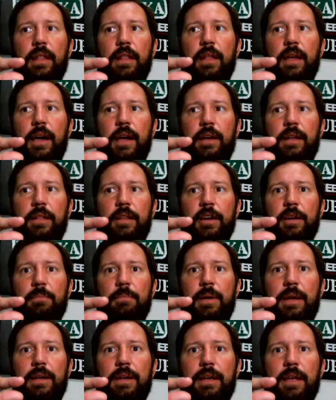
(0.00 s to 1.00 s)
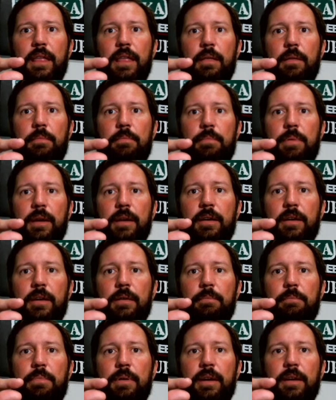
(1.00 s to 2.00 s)
line in there may get bigger
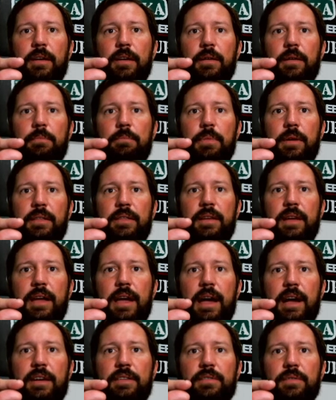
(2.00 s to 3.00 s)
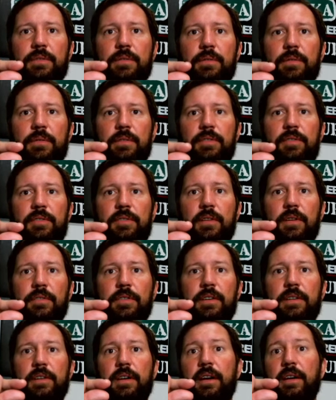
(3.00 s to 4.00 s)
and bigger, but the actual
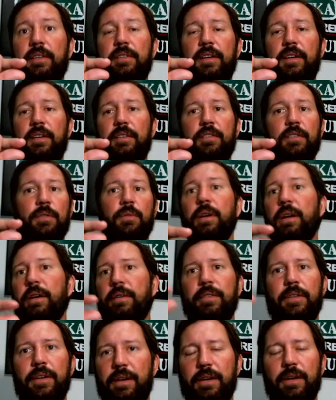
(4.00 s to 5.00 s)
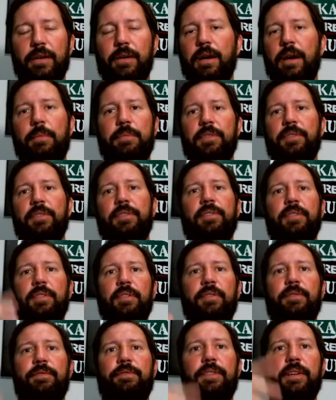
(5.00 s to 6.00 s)
silver content or whatever, I'm
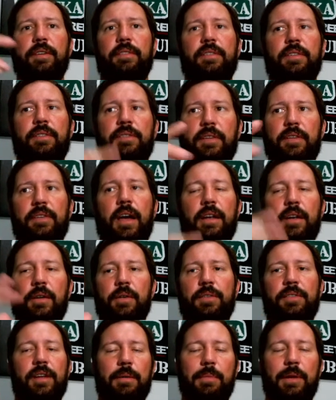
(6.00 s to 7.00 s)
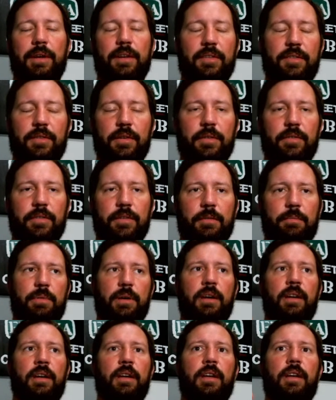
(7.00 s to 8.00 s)
just figurative. I know it's not made of silver,
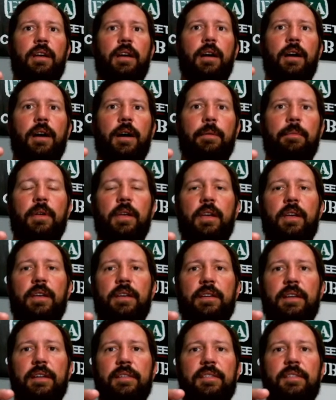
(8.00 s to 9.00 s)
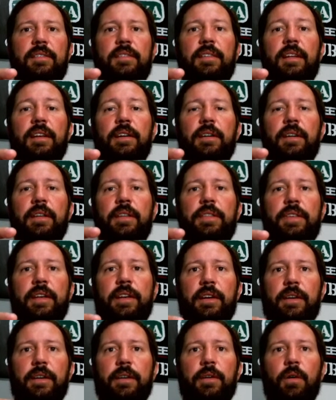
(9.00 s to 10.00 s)
but gets thinner and
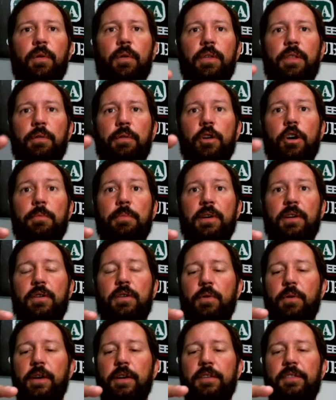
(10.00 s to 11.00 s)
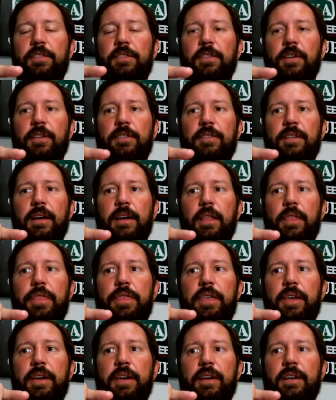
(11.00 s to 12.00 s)
thinner. Or the Roman coin starts
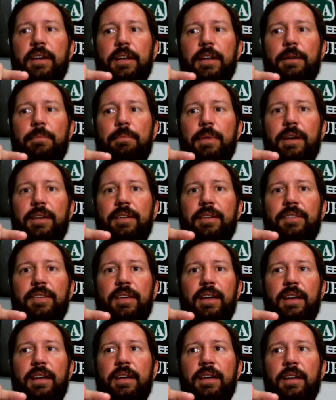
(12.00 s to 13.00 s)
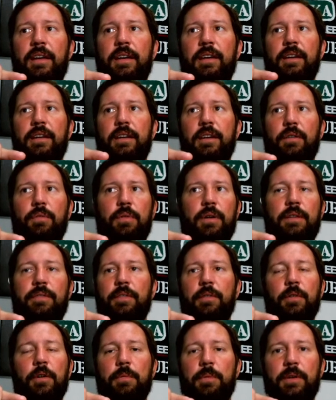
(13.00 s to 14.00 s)
out thick, and it may say,
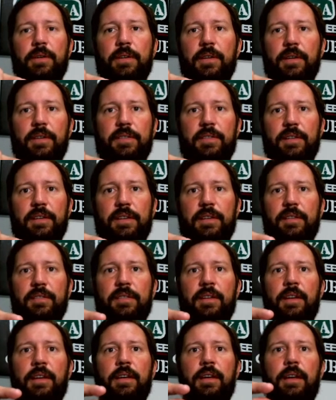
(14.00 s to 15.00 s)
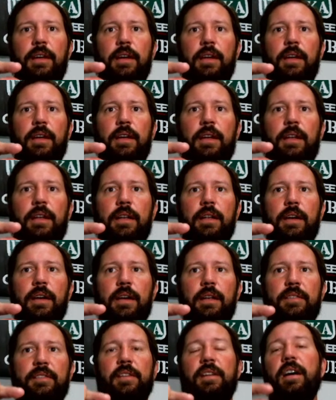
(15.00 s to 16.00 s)
whatever Roman currency is, and
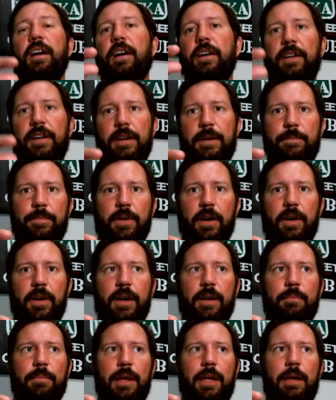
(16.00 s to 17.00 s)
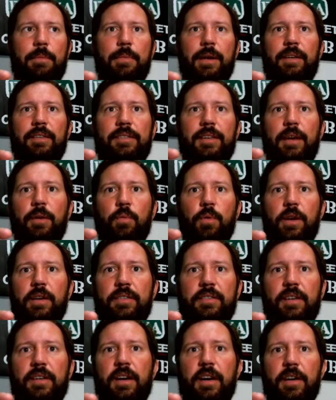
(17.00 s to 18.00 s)
denarii. All right, it may say
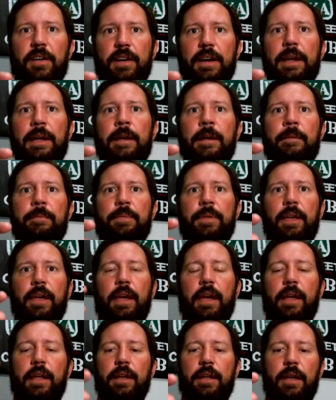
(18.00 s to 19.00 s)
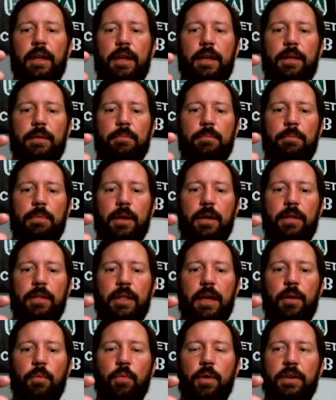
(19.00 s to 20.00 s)
1 denarii, and but
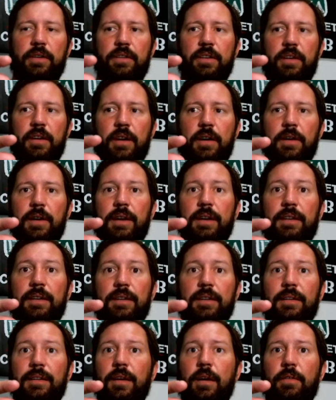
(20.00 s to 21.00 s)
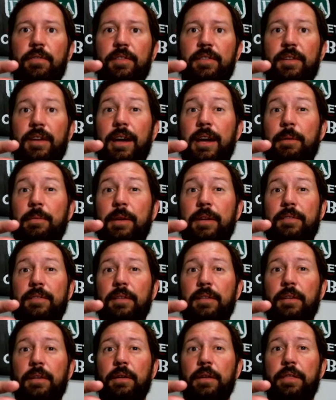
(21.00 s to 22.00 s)
that 1 denarii over time gets
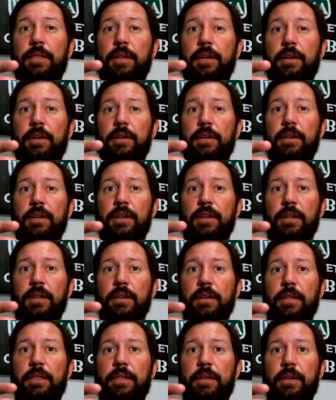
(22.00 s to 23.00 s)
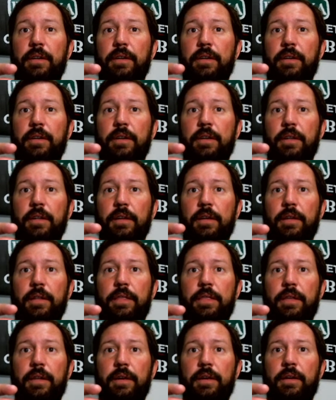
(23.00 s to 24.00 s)
a little thinner and a little thinner and a little
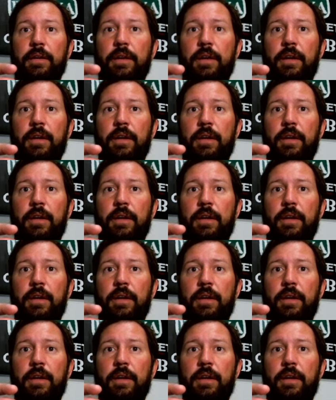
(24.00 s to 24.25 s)
thinner,